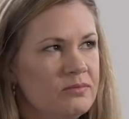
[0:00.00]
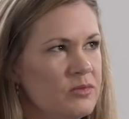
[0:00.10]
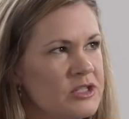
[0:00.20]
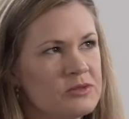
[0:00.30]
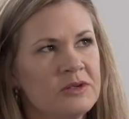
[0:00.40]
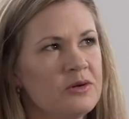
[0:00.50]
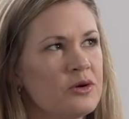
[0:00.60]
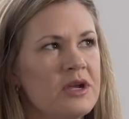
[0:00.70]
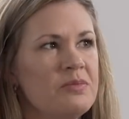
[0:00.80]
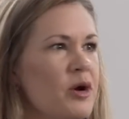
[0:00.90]
We just went to a
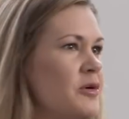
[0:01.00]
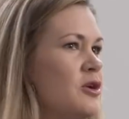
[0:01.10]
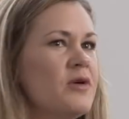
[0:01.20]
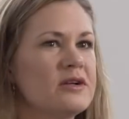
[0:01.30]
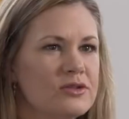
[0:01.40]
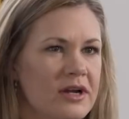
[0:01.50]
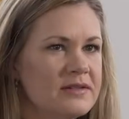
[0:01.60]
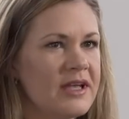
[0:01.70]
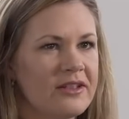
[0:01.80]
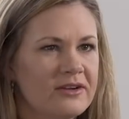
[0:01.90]
Korean barbecue
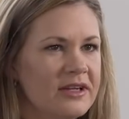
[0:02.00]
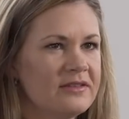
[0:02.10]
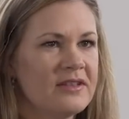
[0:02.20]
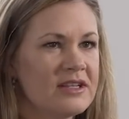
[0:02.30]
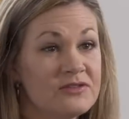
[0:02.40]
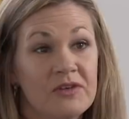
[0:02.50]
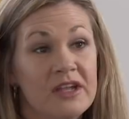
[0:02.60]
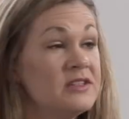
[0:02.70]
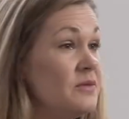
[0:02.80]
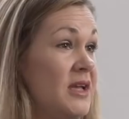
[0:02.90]
restaurant together. Like that's right.
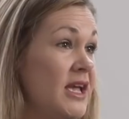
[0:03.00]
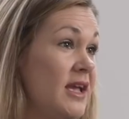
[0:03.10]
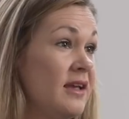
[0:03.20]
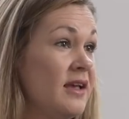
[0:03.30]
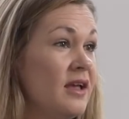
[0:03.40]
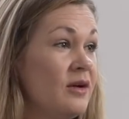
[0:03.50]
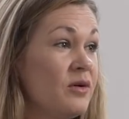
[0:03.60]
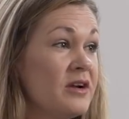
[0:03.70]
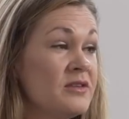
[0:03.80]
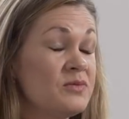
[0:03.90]
fun to me.
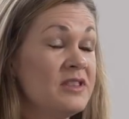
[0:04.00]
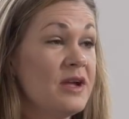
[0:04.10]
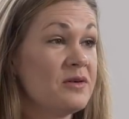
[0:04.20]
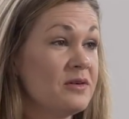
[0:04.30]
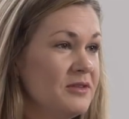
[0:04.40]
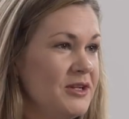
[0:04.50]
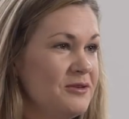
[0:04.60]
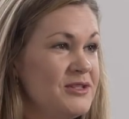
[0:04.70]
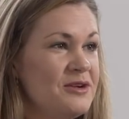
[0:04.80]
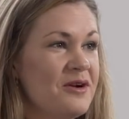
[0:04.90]
Whereas when they were, you
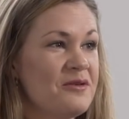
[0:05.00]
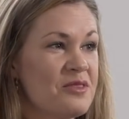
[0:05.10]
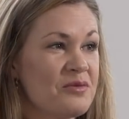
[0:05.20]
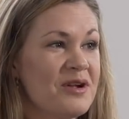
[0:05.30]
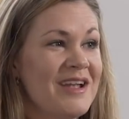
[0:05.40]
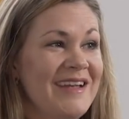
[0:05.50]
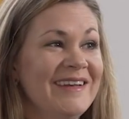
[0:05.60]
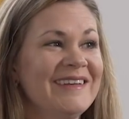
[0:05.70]
know, zero and three,